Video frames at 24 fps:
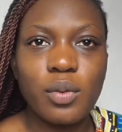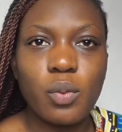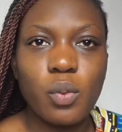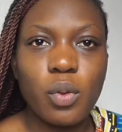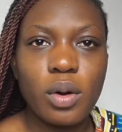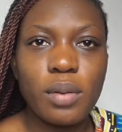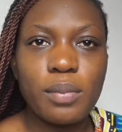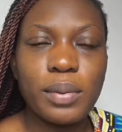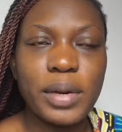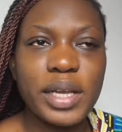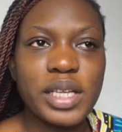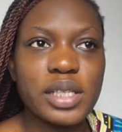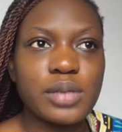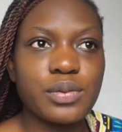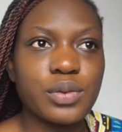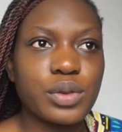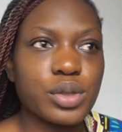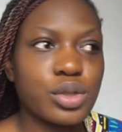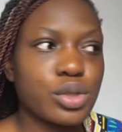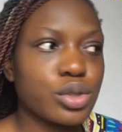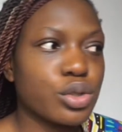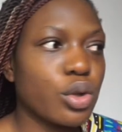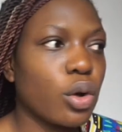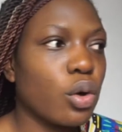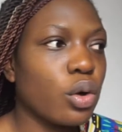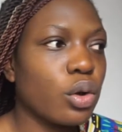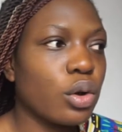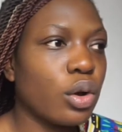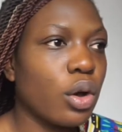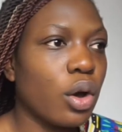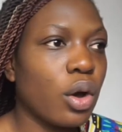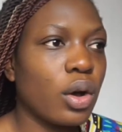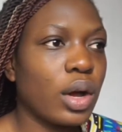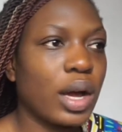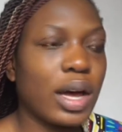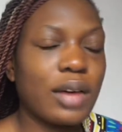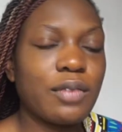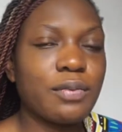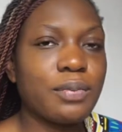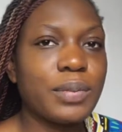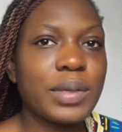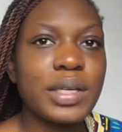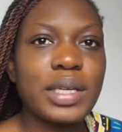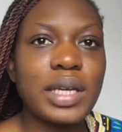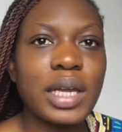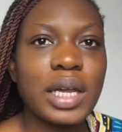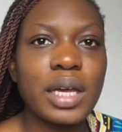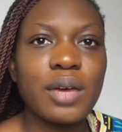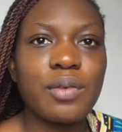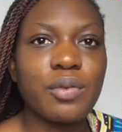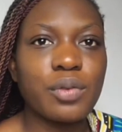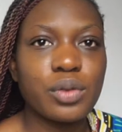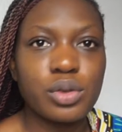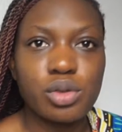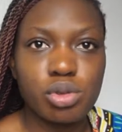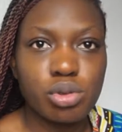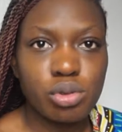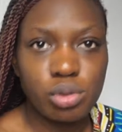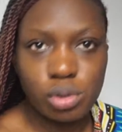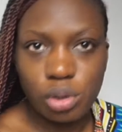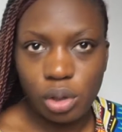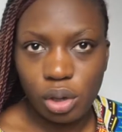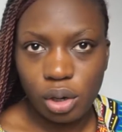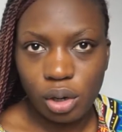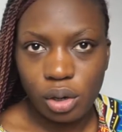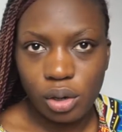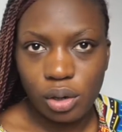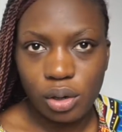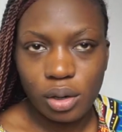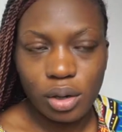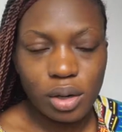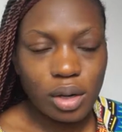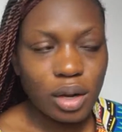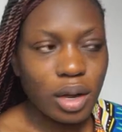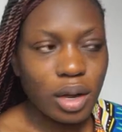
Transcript: one place for so long, I've been here for too long,